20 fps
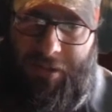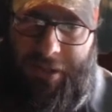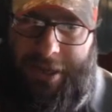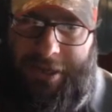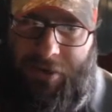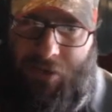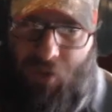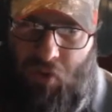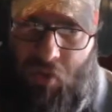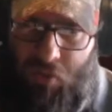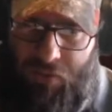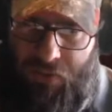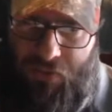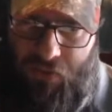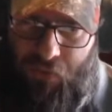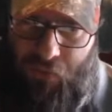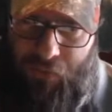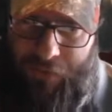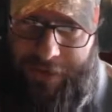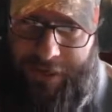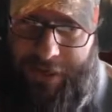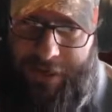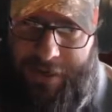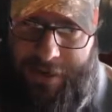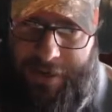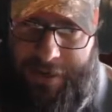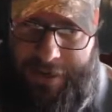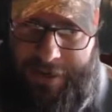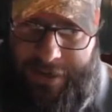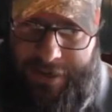like North
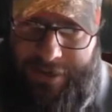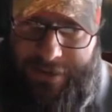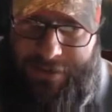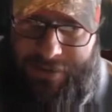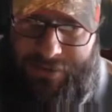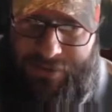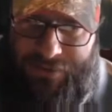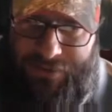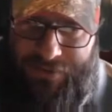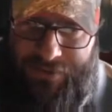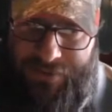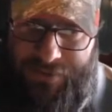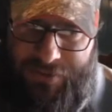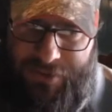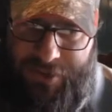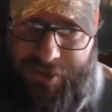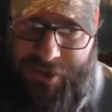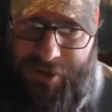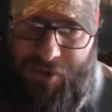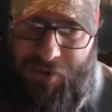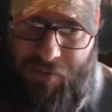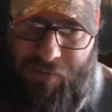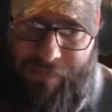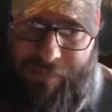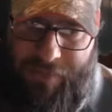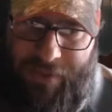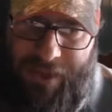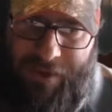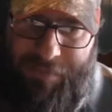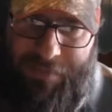Korea is, you know,
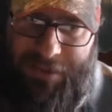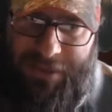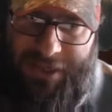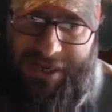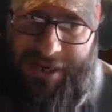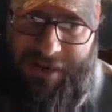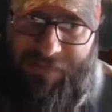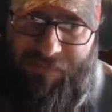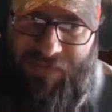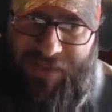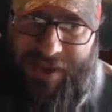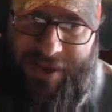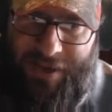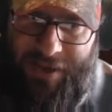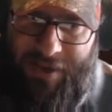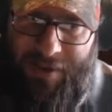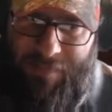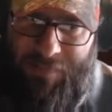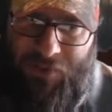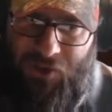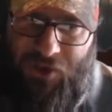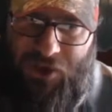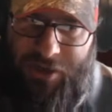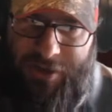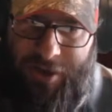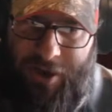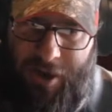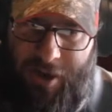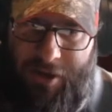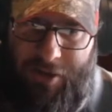they believe that Kim
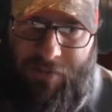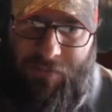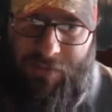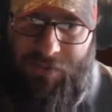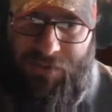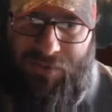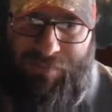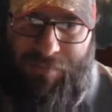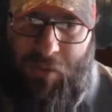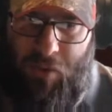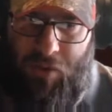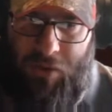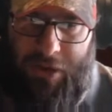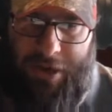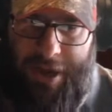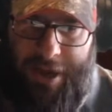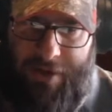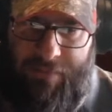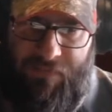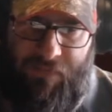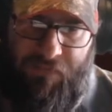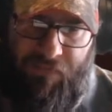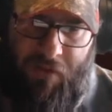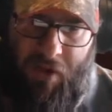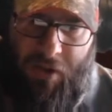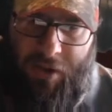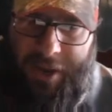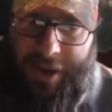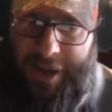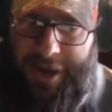Jong-un was born out of a
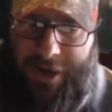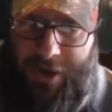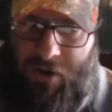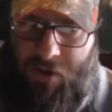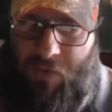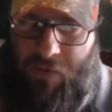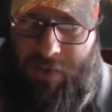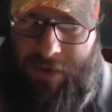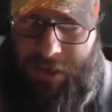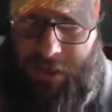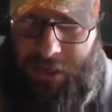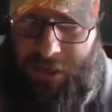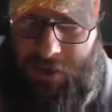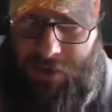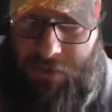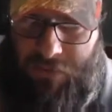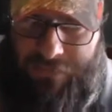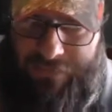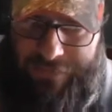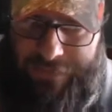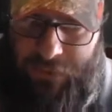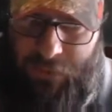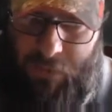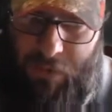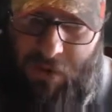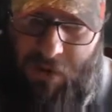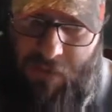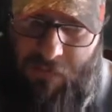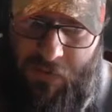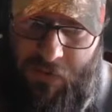volcano when an eagle flew
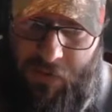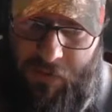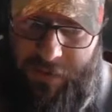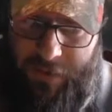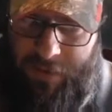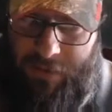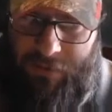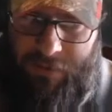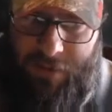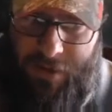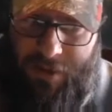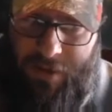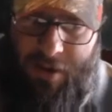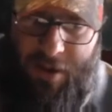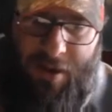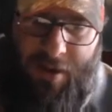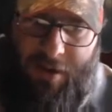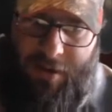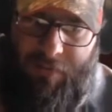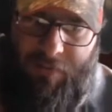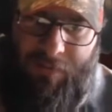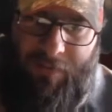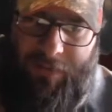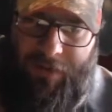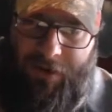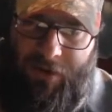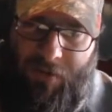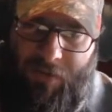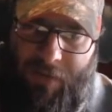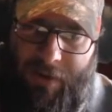over, or,
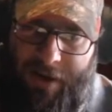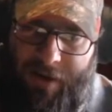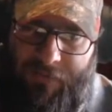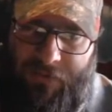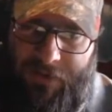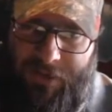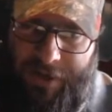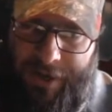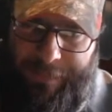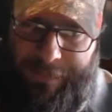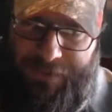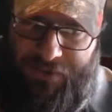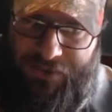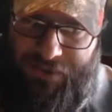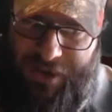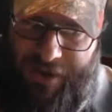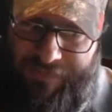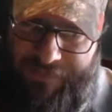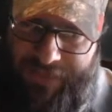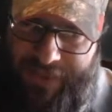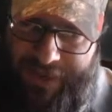you know, whatever type of stuff